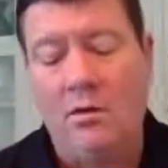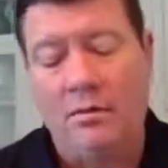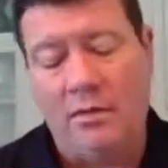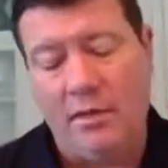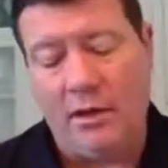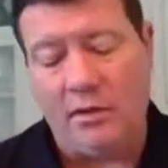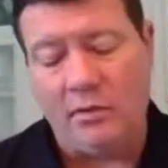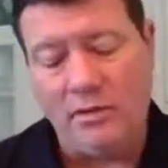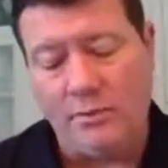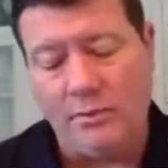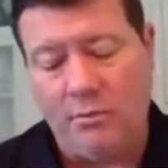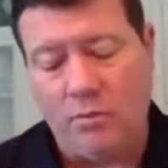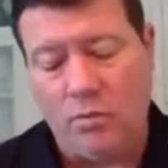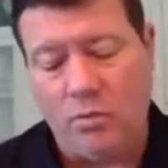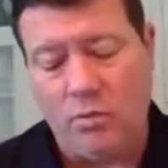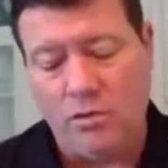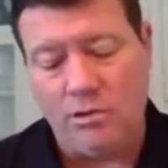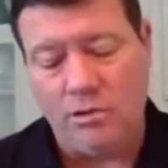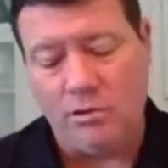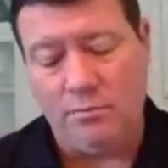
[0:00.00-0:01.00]
There's a
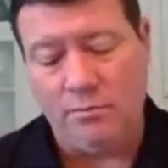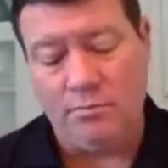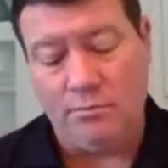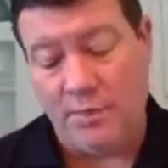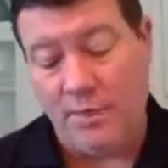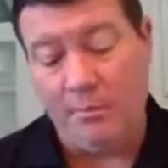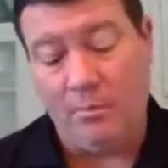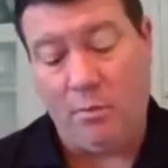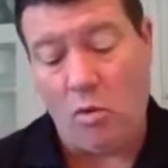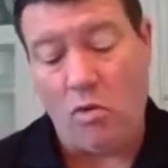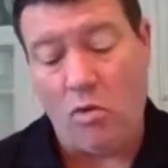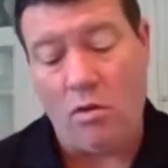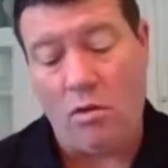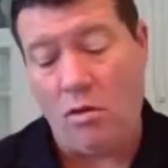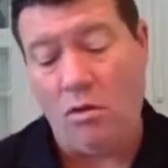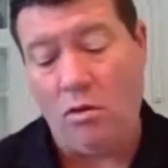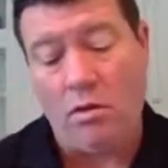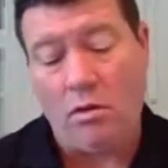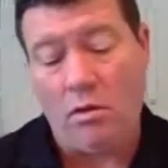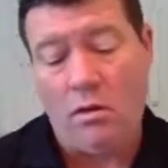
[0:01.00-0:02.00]
border, the
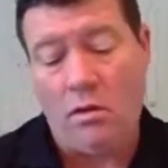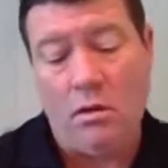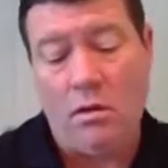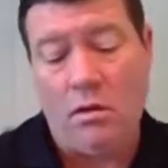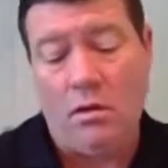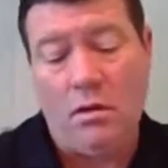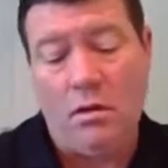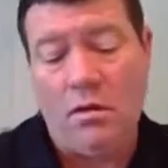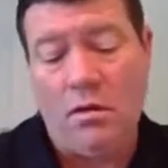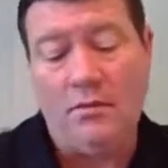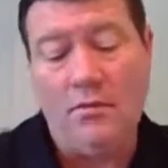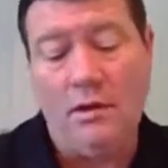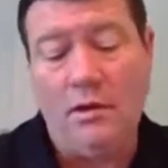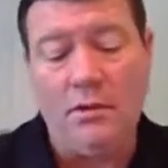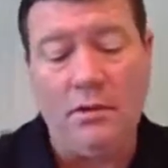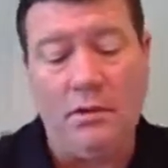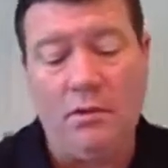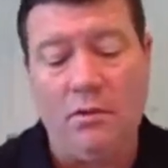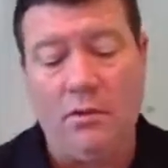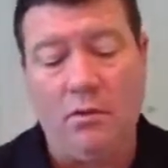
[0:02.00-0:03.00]
border on the,
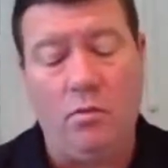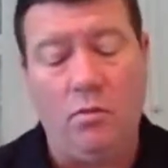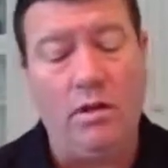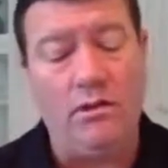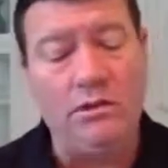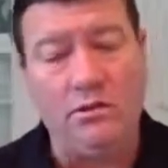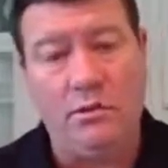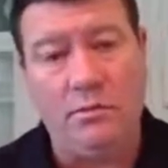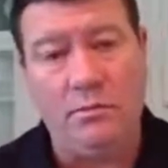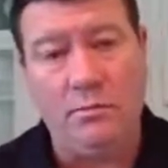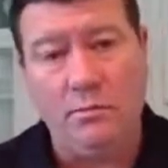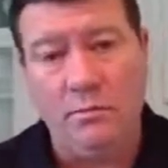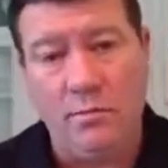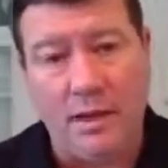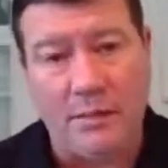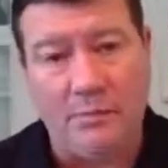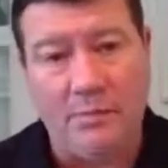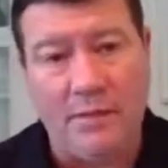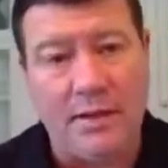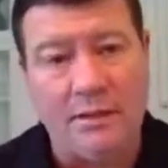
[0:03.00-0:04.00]
you know, the Western
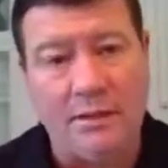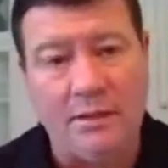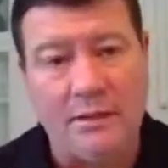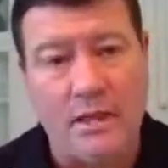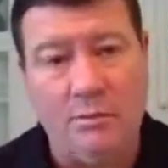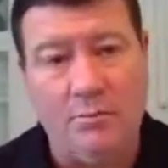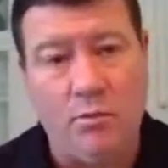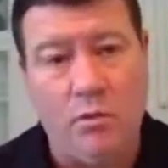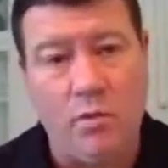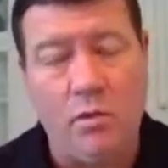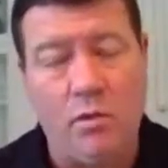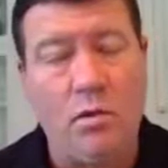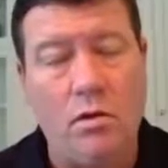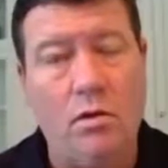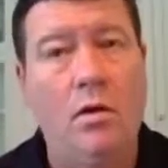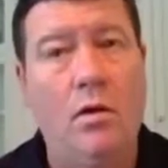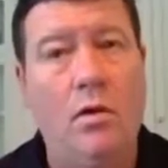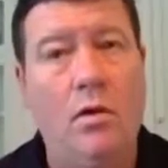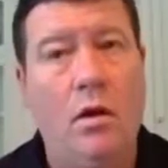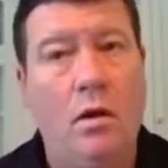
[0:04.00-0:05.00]
uh, Pakistan border,
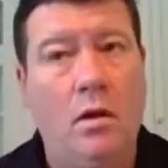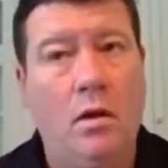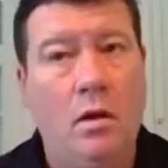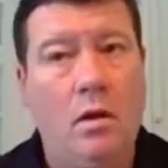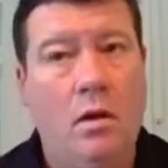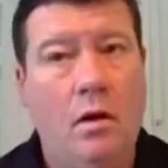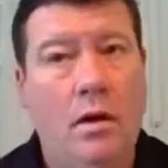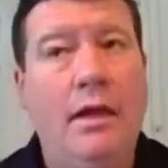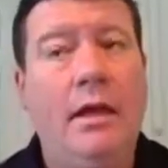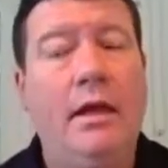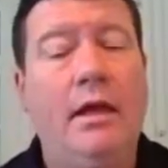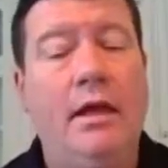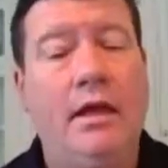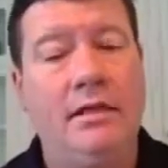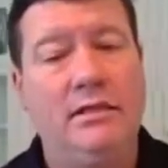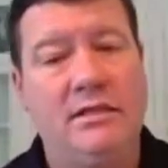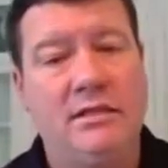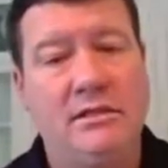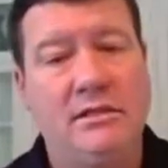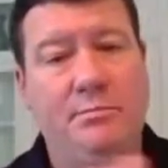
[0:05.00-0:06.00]

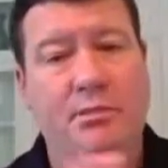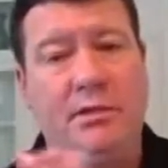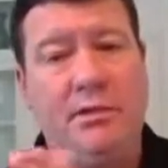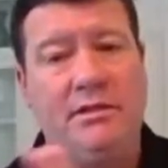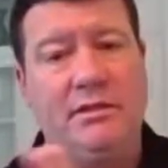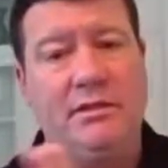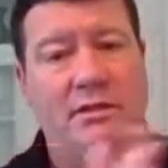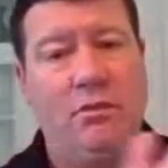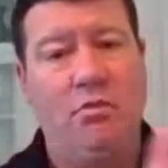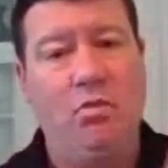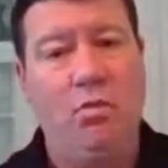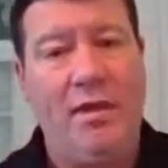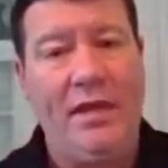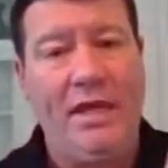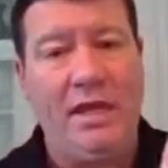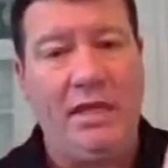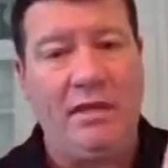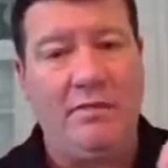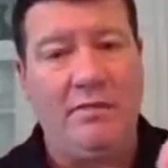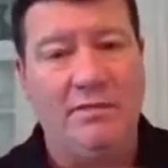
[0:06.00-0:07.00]
it splits, it
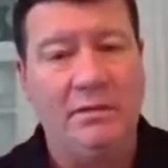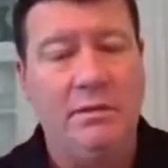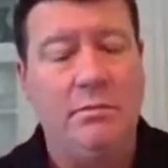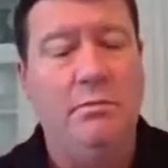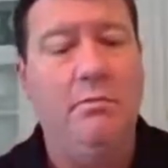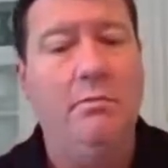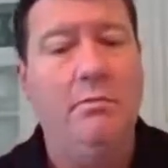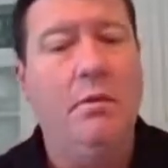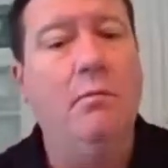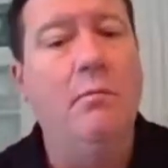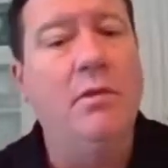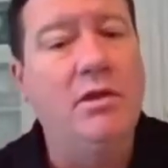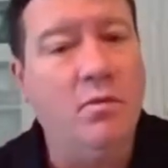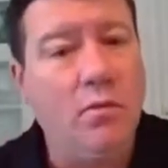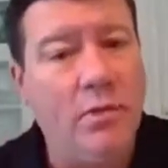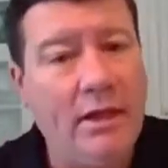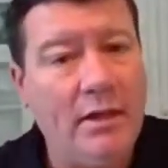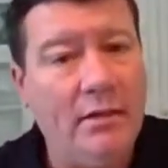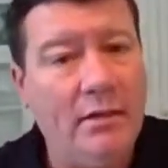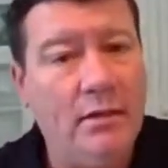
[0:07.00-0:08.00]
weaves
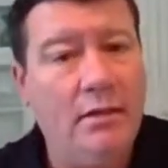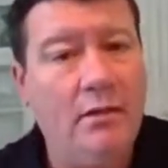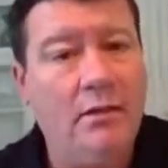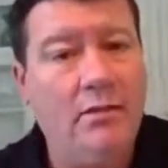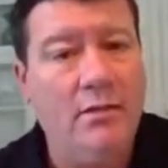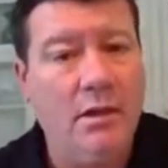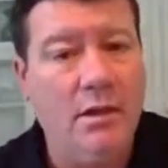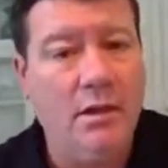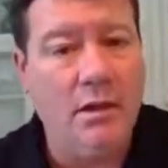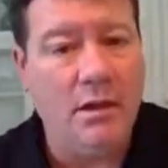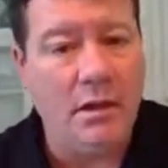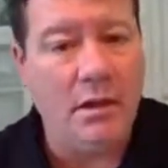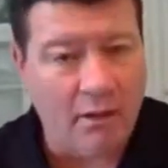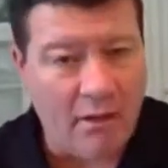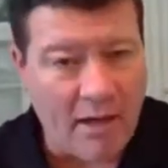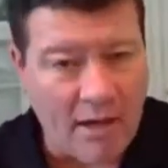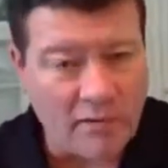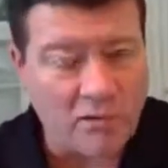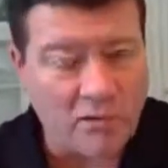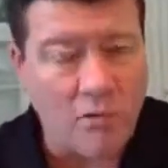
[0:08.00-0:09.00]
between the
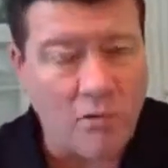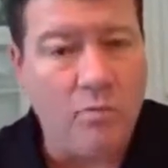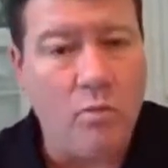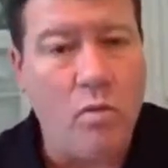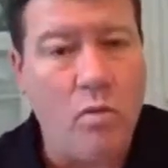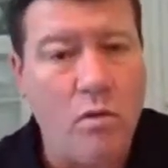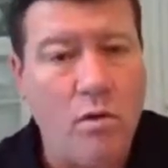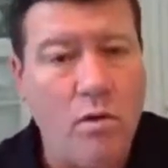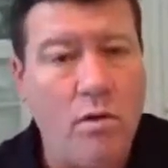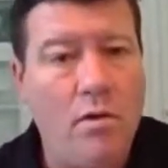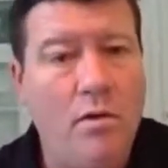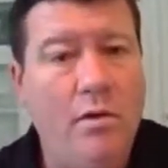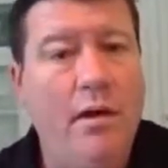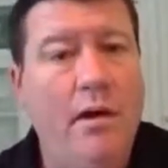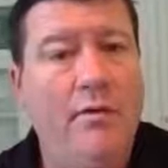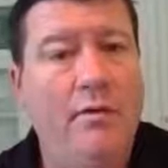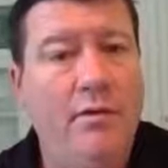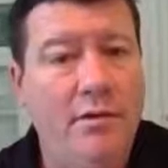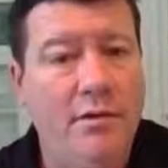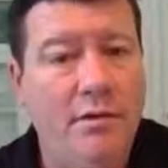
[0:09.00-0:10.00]
international border
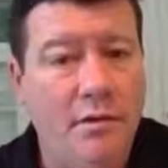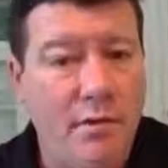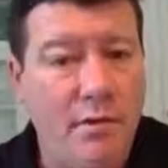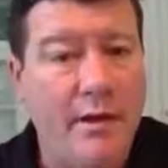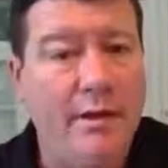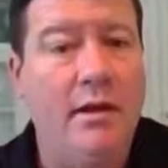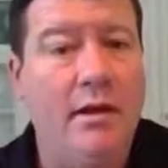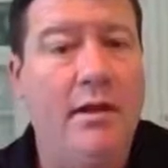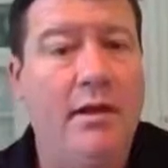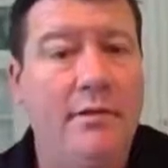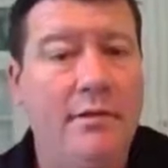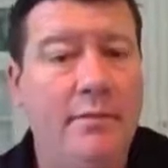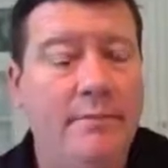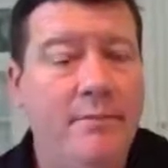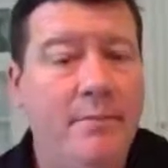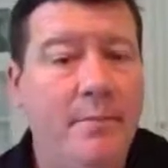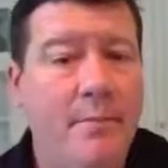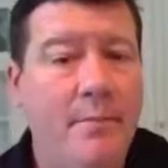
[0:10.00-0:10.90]
and the Durand line.